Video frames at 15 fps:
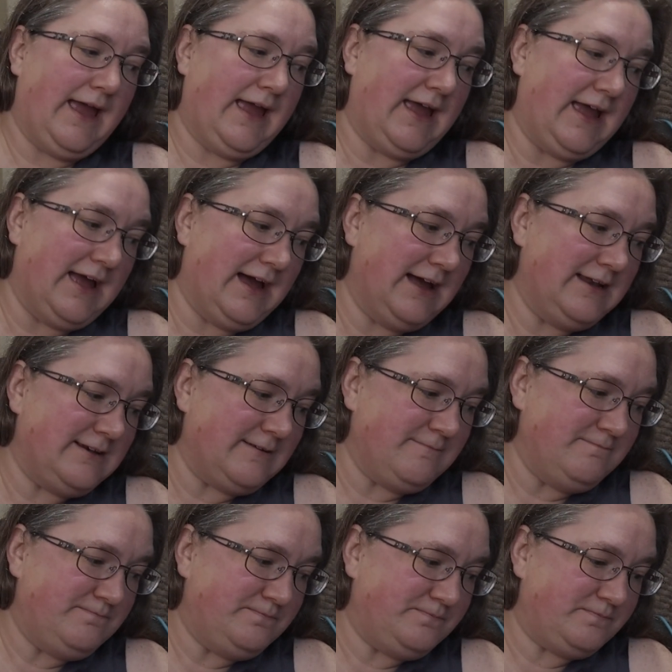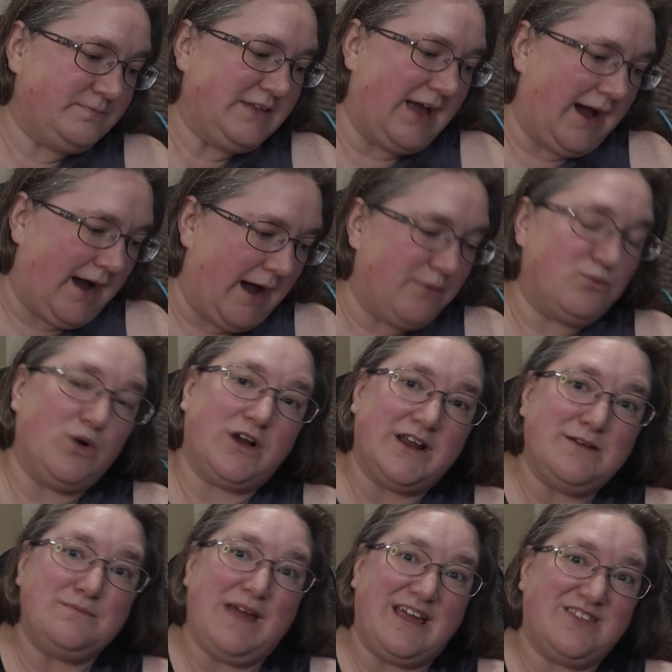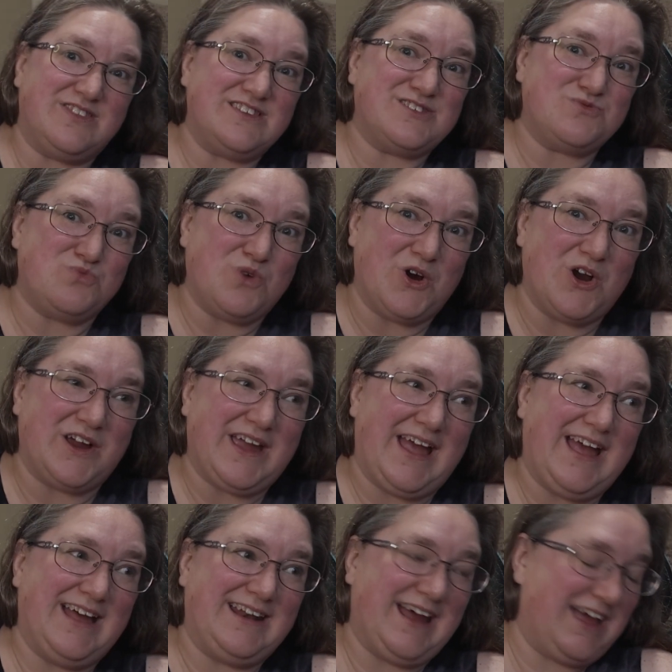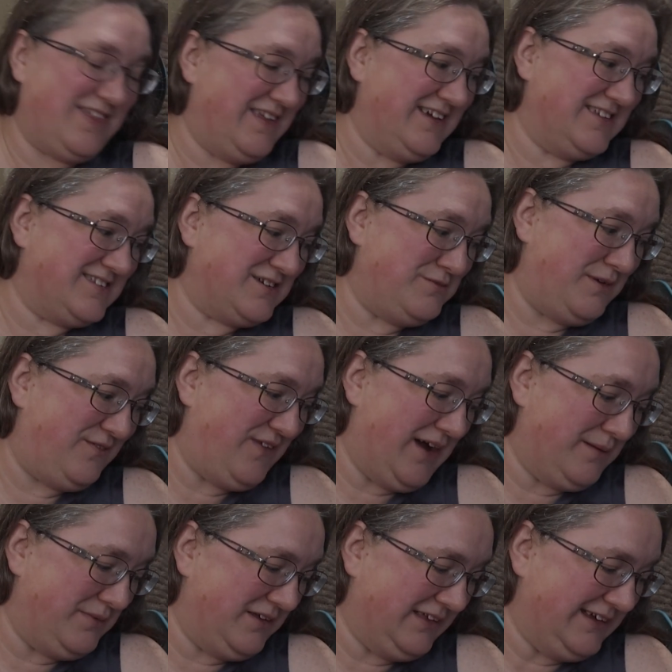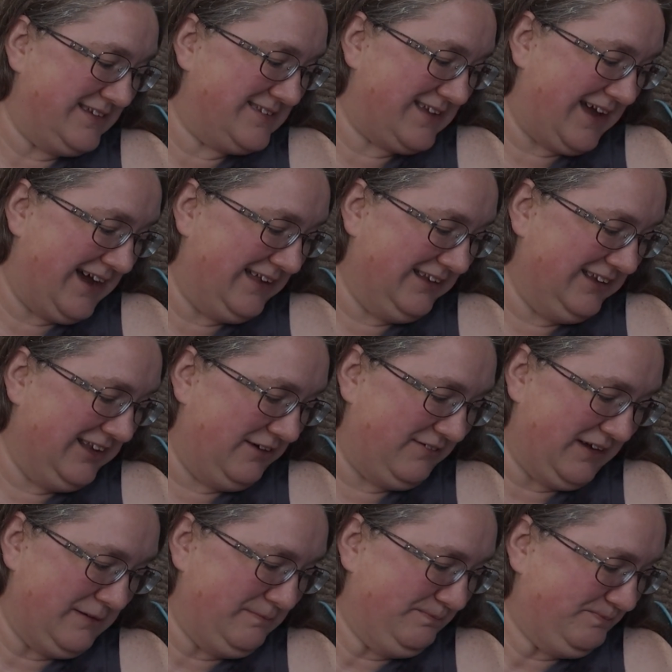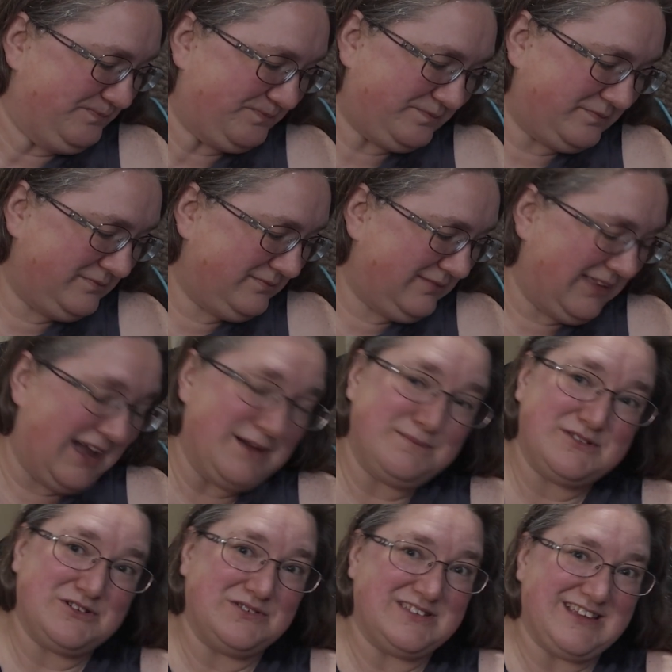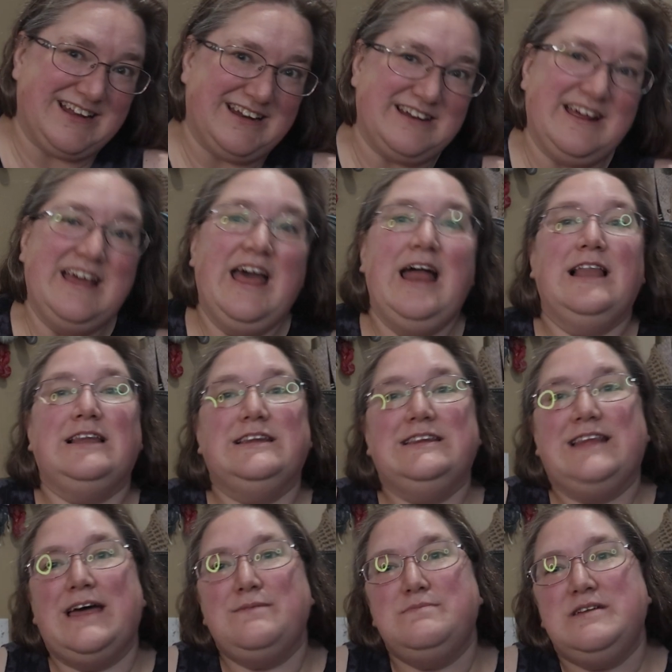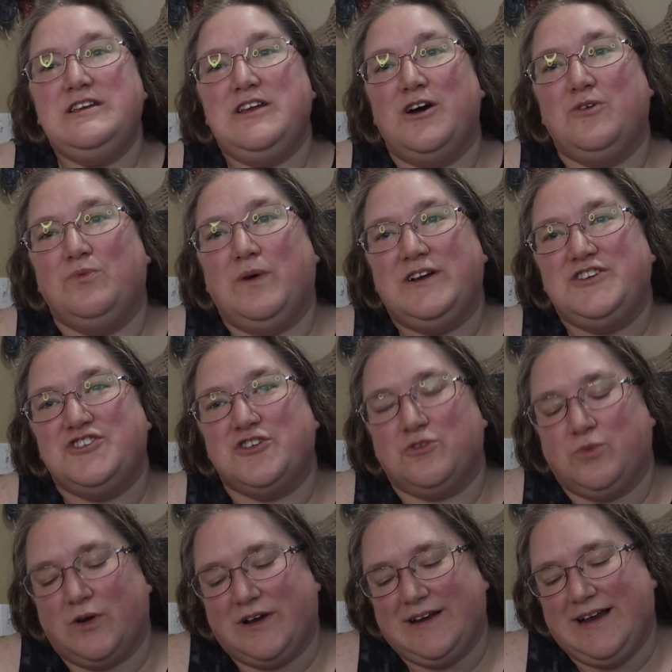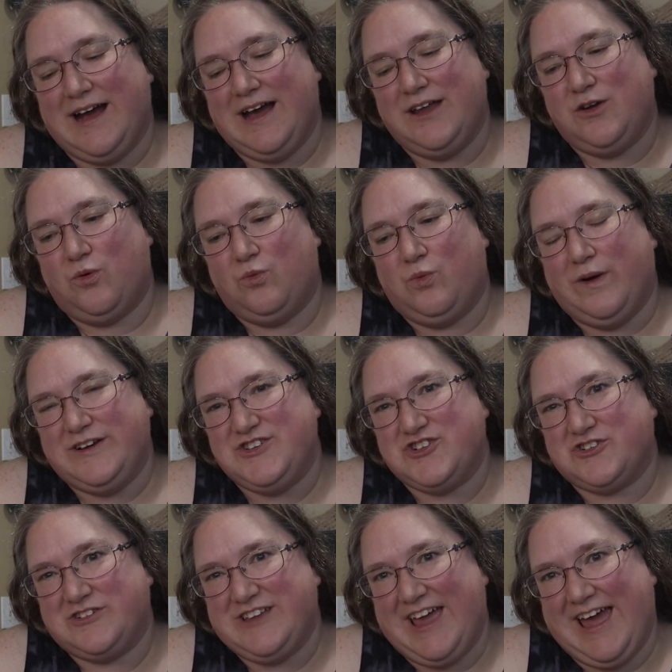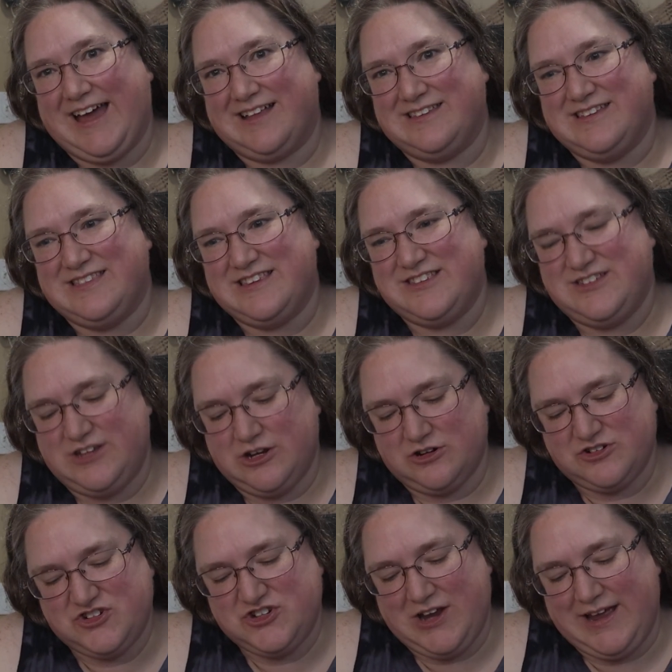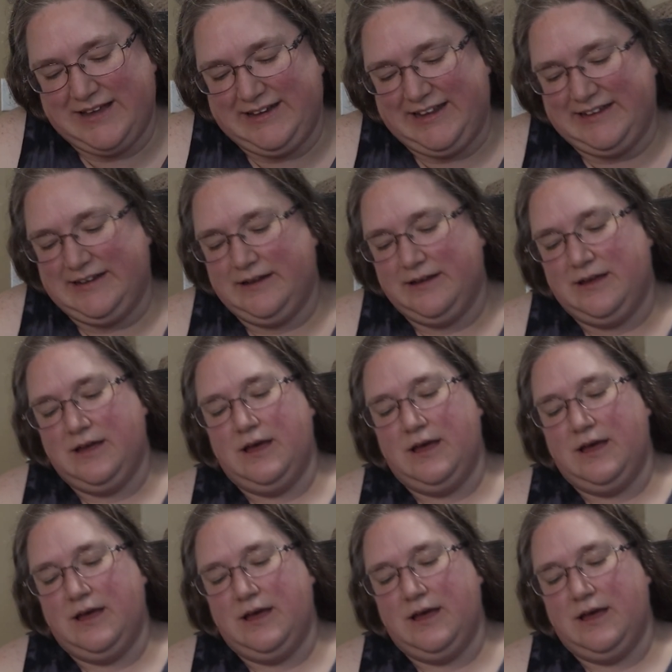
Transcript: and yeah, we're gonna make this work, and I think it's gonna be fabulous. I love it. I'm so excited. Let me know what you're working on, what you're tackling this year. Shannon,